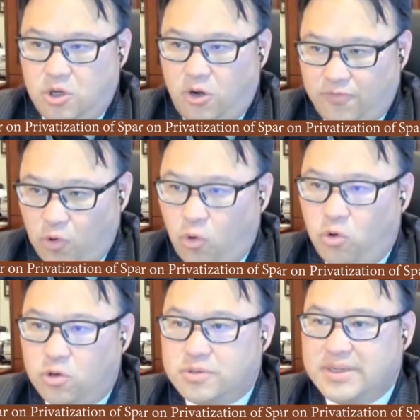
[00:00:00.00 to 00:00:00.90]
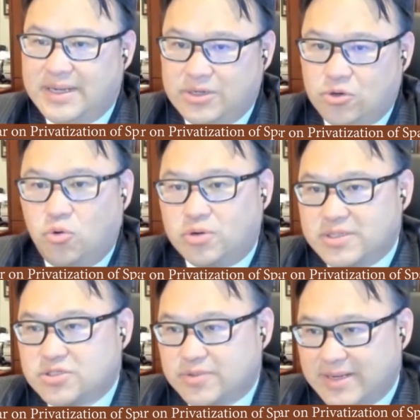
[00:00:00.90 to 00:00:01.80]
of ore in order
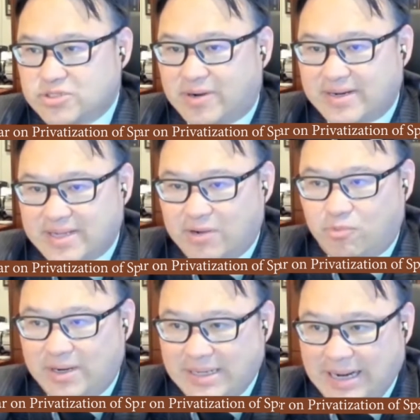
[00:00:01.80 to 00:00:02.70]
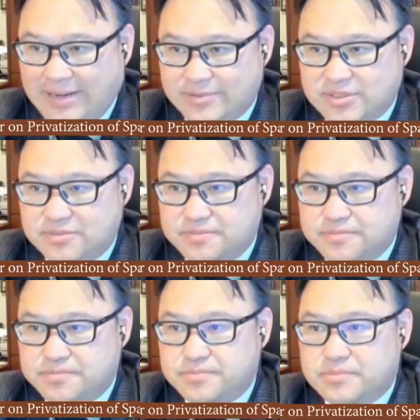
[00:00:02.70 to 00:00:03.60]
to extract that 1 ounce.
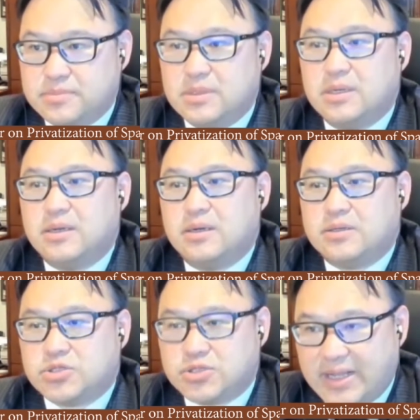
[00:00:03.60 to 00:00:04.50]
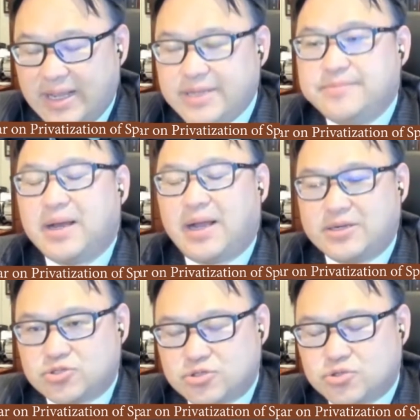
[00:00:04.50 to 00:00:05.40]
Today,
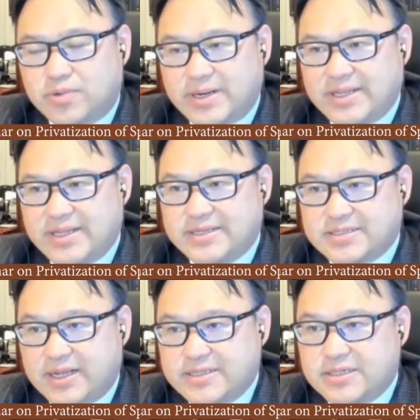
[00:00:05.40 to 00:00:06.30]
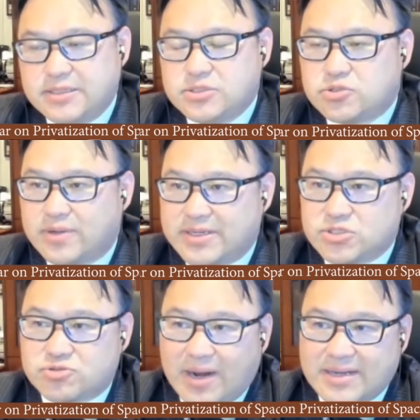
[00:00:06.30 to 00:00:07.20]
120 years later, to
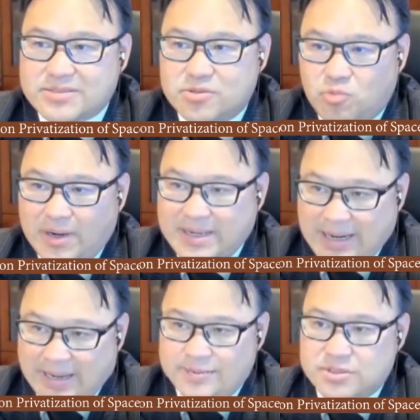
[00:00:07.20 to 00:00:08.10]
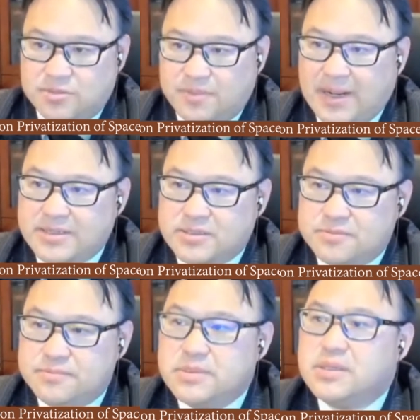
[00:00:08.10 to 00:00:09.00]
extract 1 ounce of
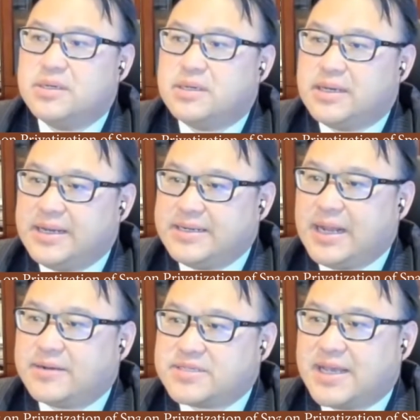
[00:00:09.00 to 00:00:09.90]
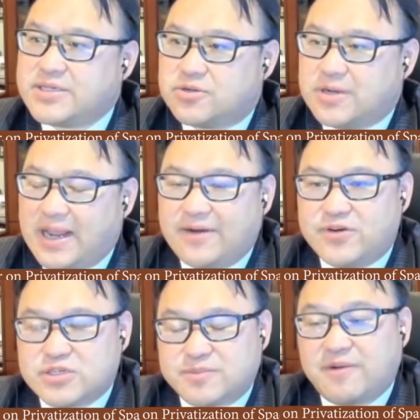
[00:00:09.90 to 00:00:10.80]
platinum, it now takes on
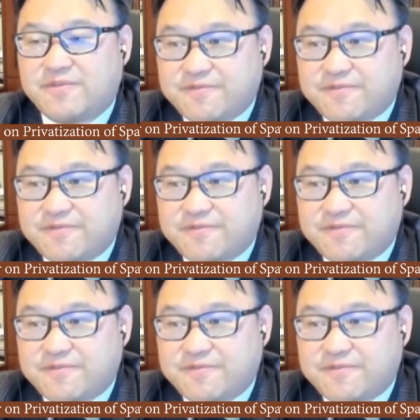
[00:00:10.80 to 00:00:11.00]
average about